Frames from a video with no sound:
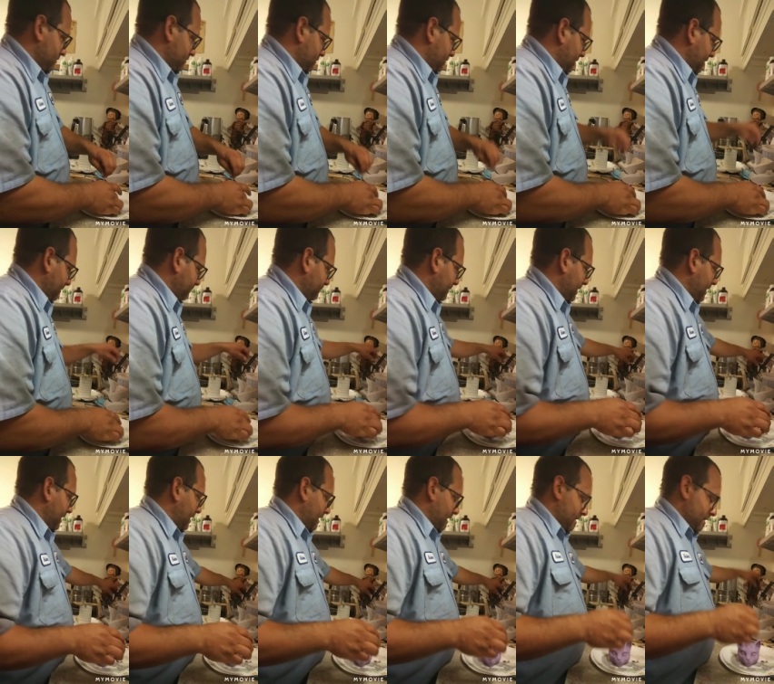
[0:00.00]
Take
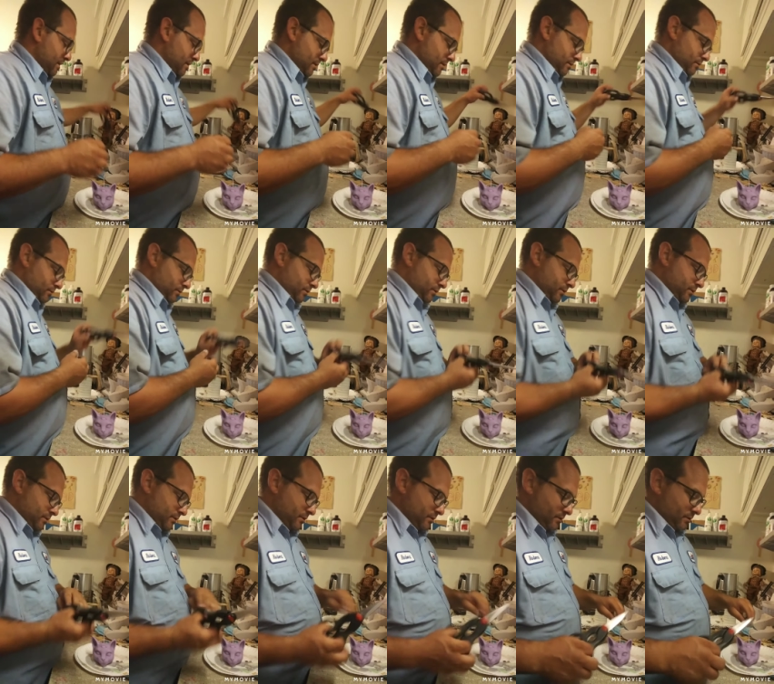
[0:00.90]
my little
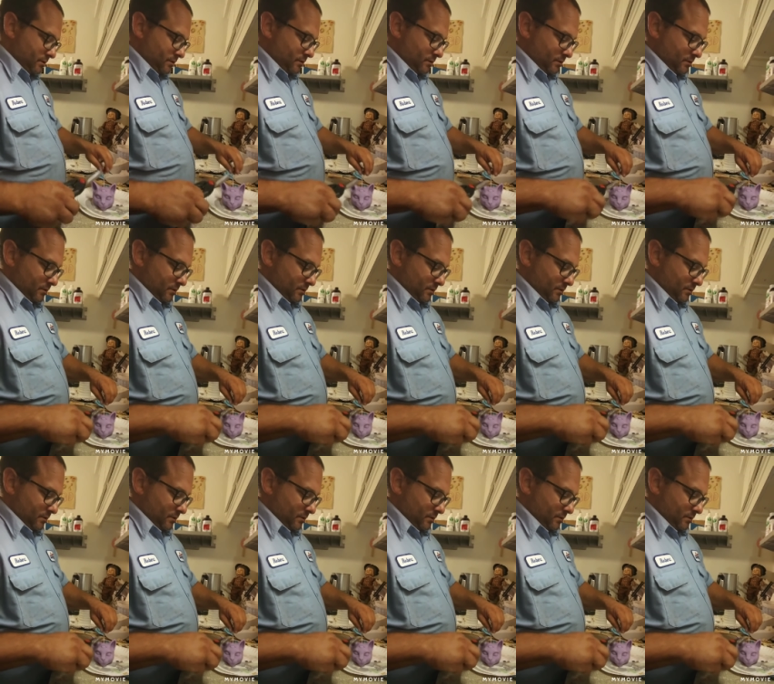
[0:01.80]
scissors.